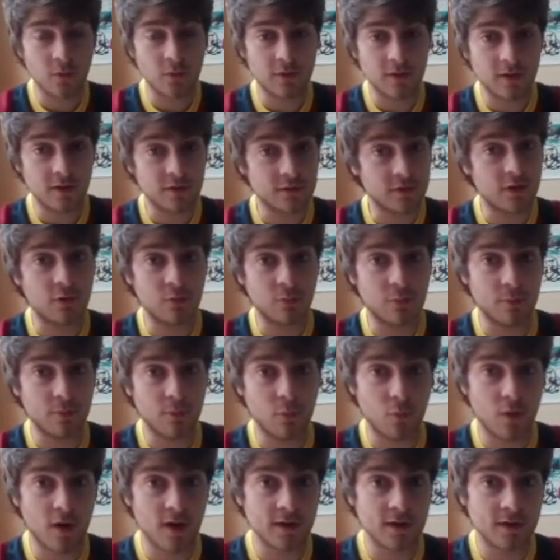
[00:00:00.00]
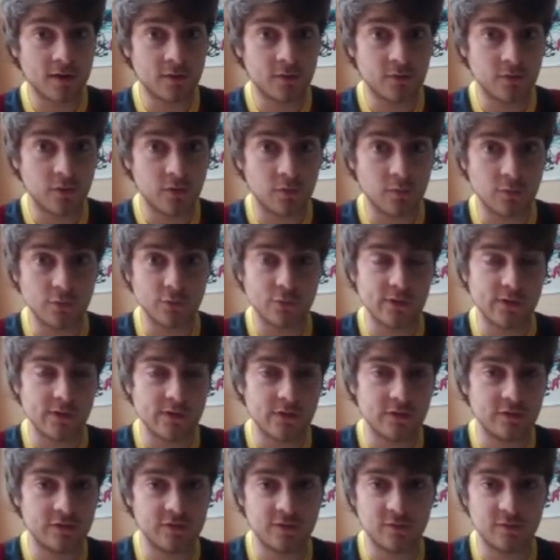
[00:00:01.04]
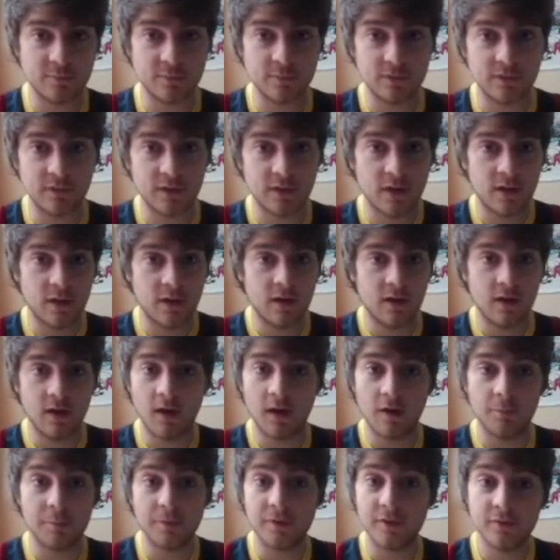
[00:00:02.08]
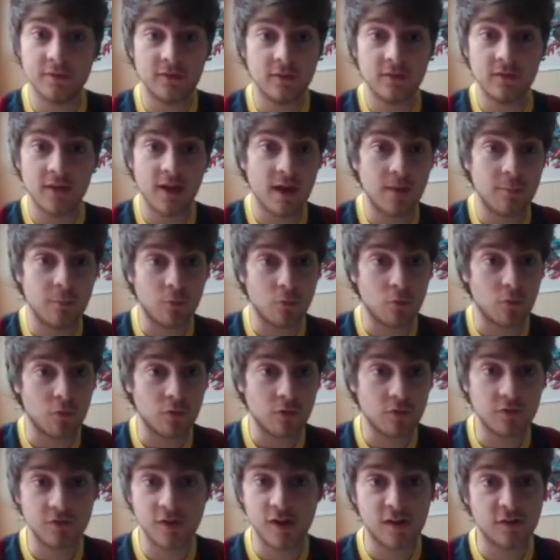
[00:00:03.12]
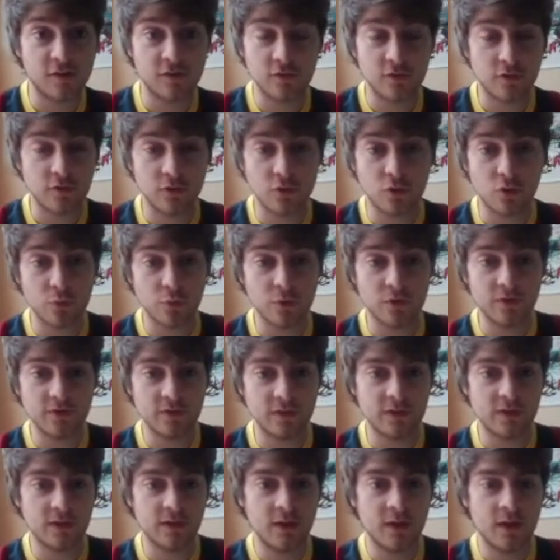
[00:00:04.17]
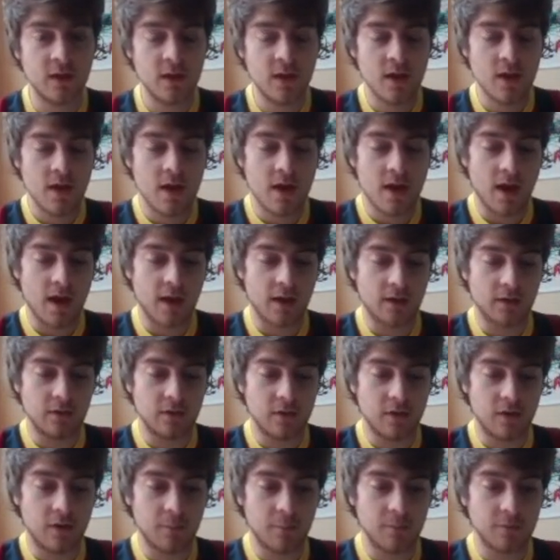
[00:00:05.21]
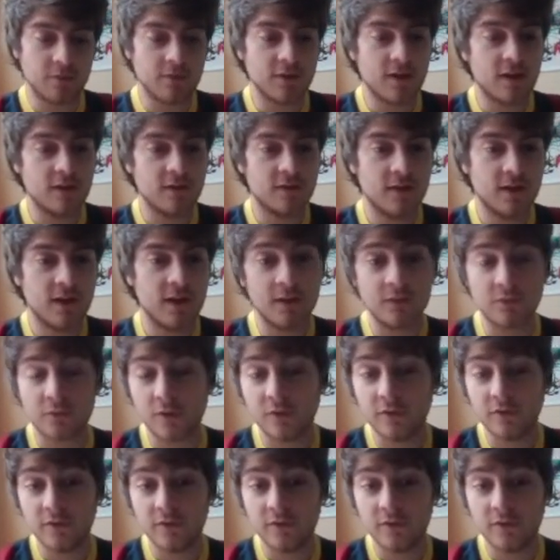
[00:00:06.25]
Yes, I would put Watkins over Grealish simply because he's had more chances on goal recently. And besides that, as far as